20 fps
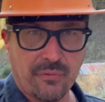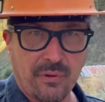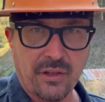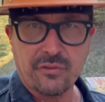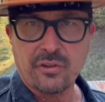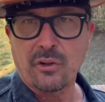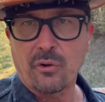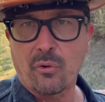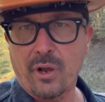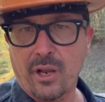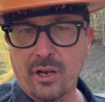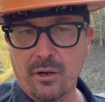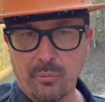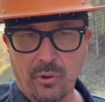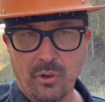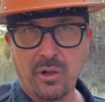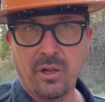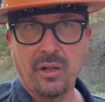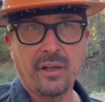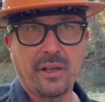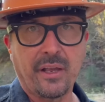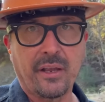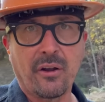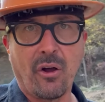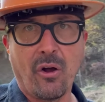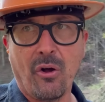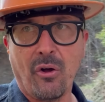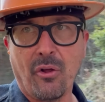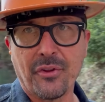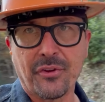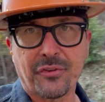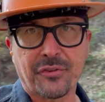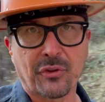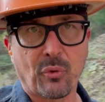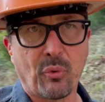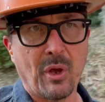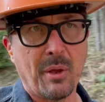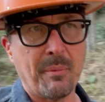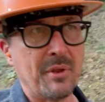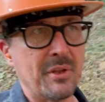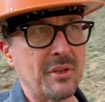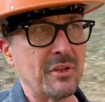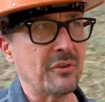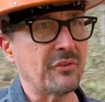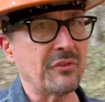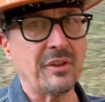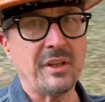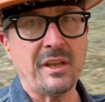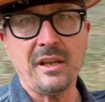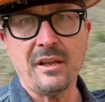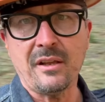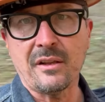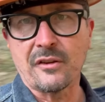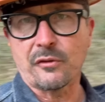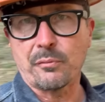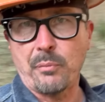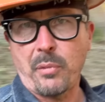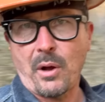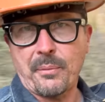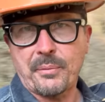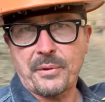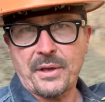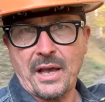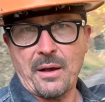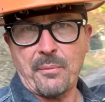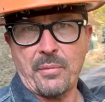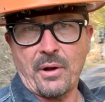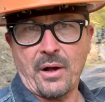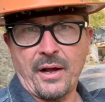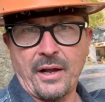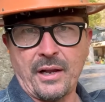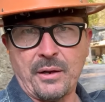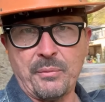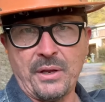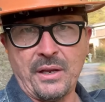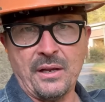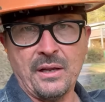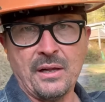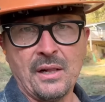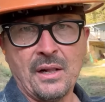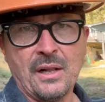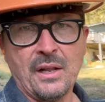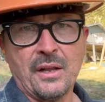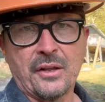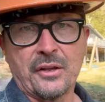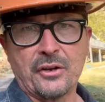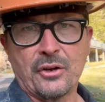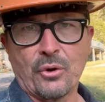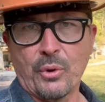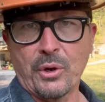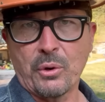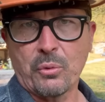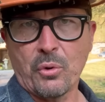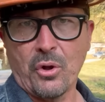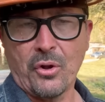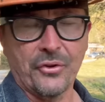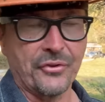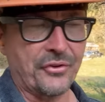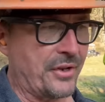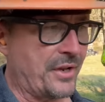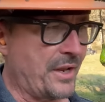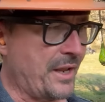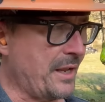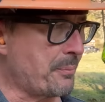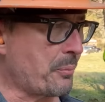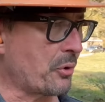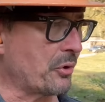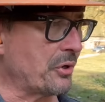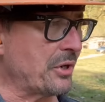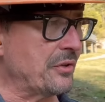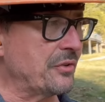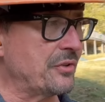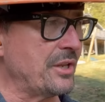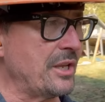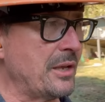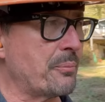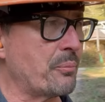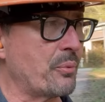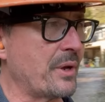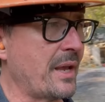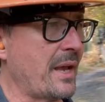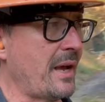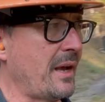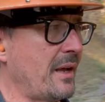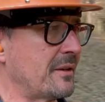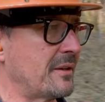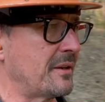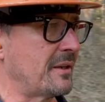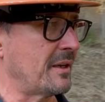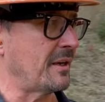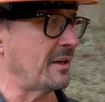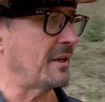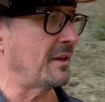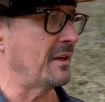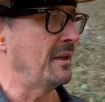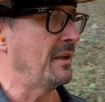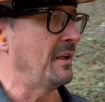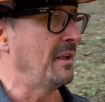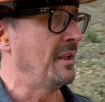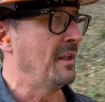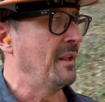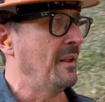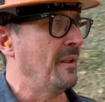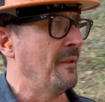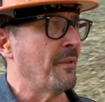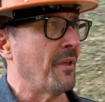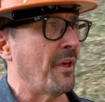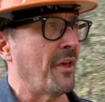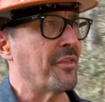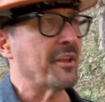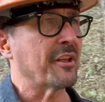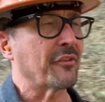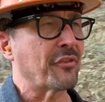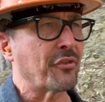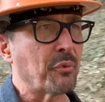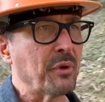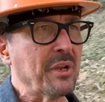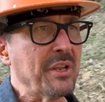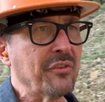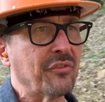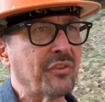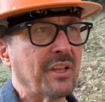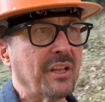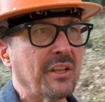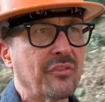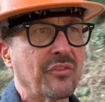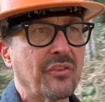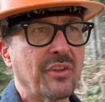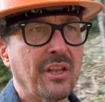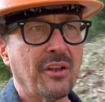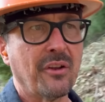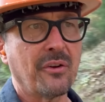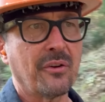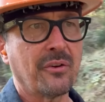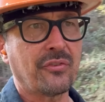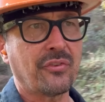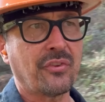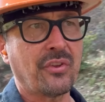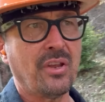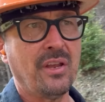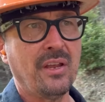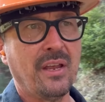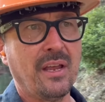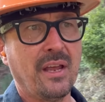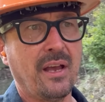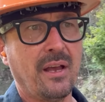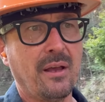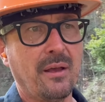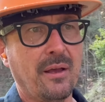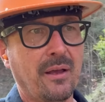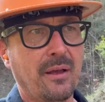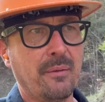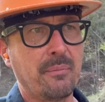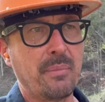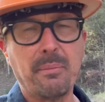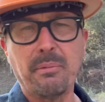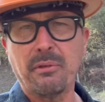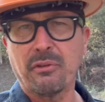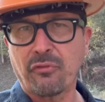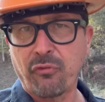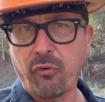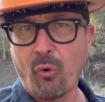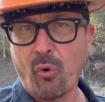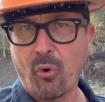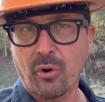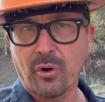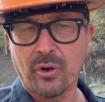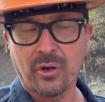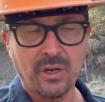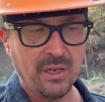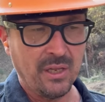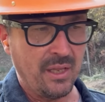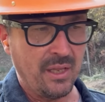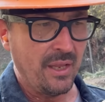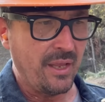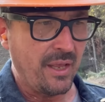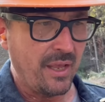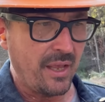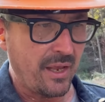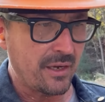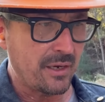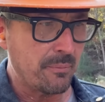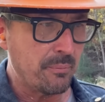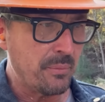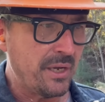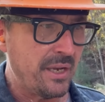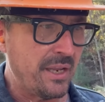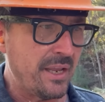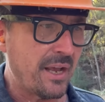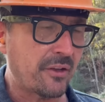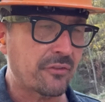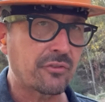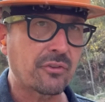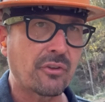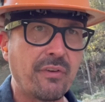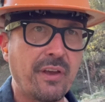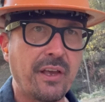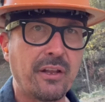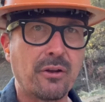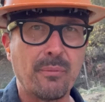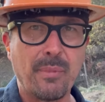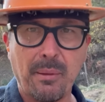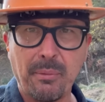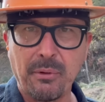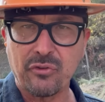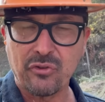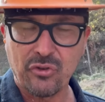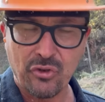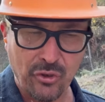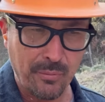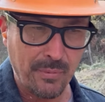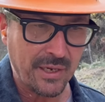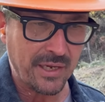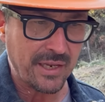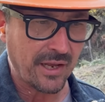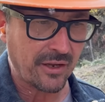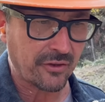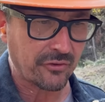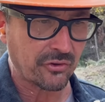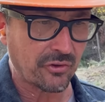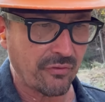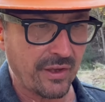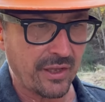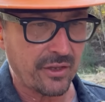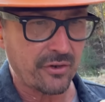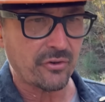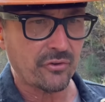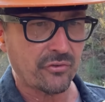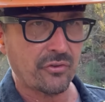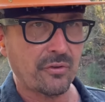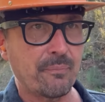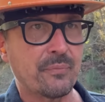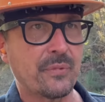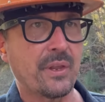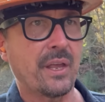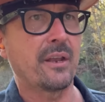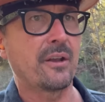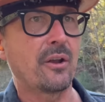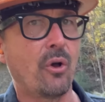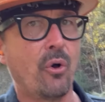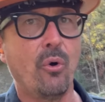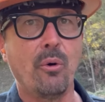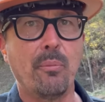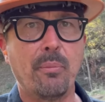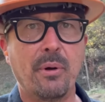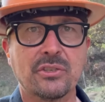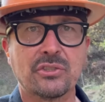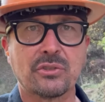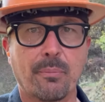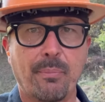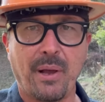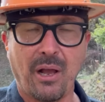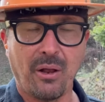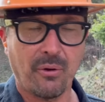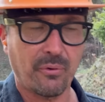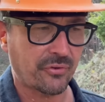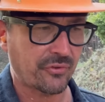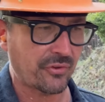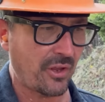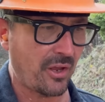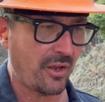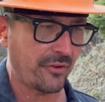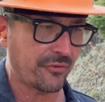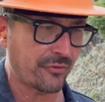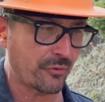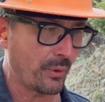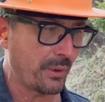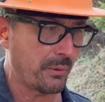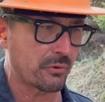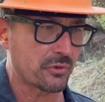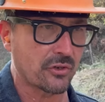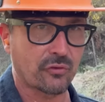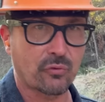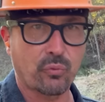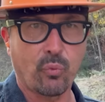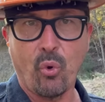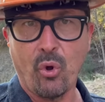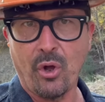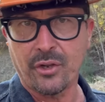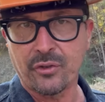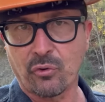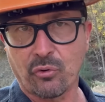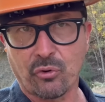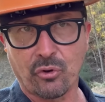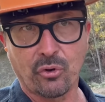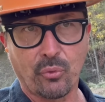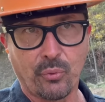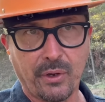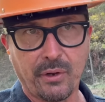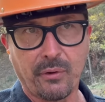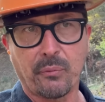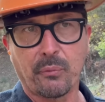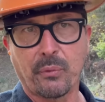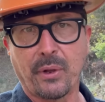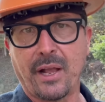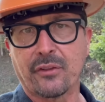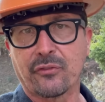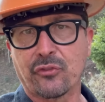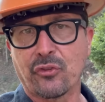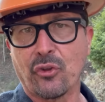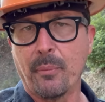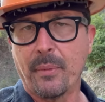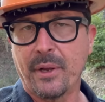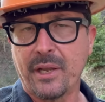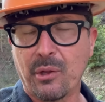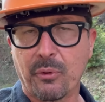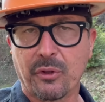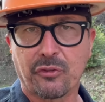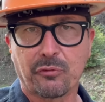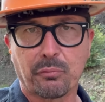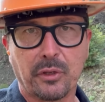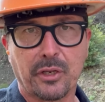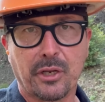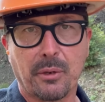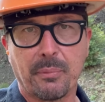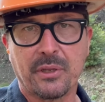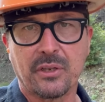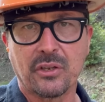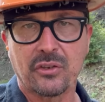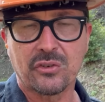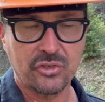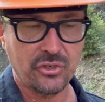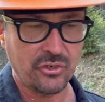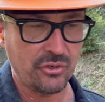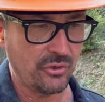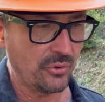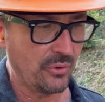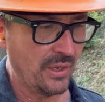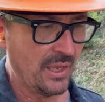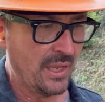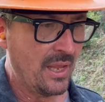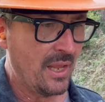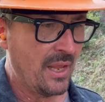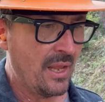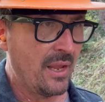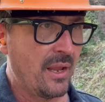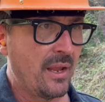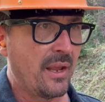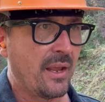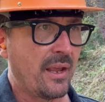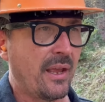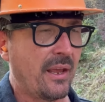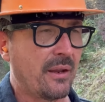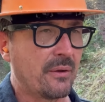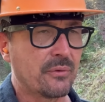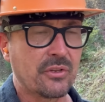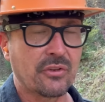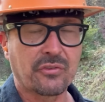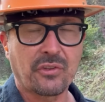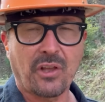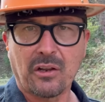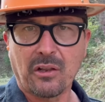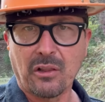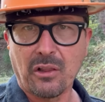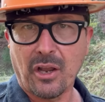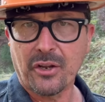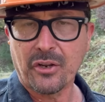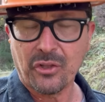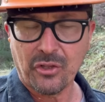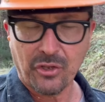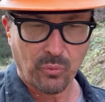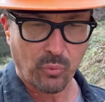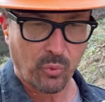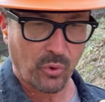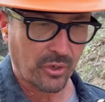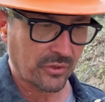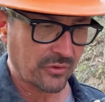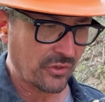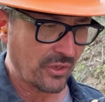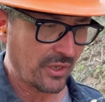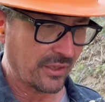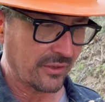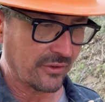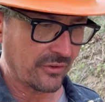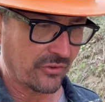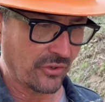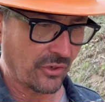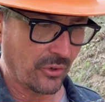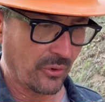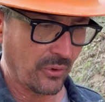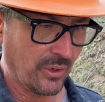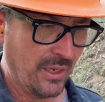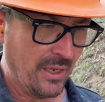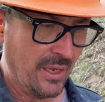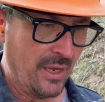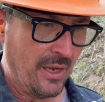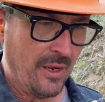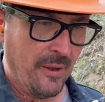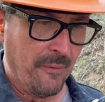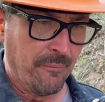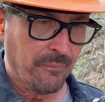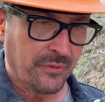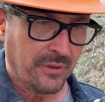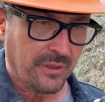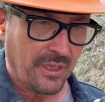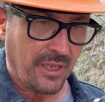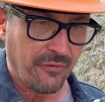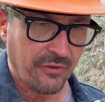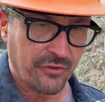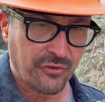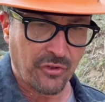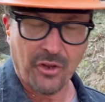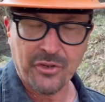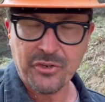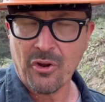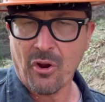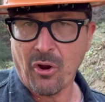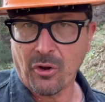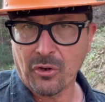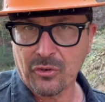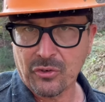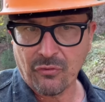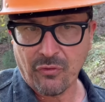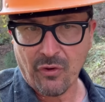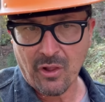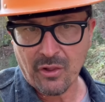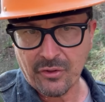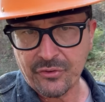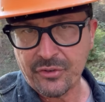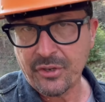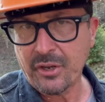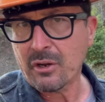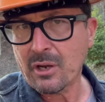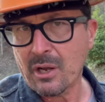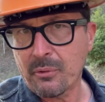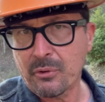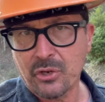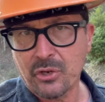that's incredible. And all this equipment you see, and this bobcat behind me, you know, we rolled today pretty deep. We had, uh, I think, three skid steers, uh, maybe four, and a mini excavator, maybe two mini excavators, and a whole bunch of power saws. And we were just one crew. We, were, we had so many, we split up into two and just got a lot of good work done. So if it's on your heart to volunteer, I would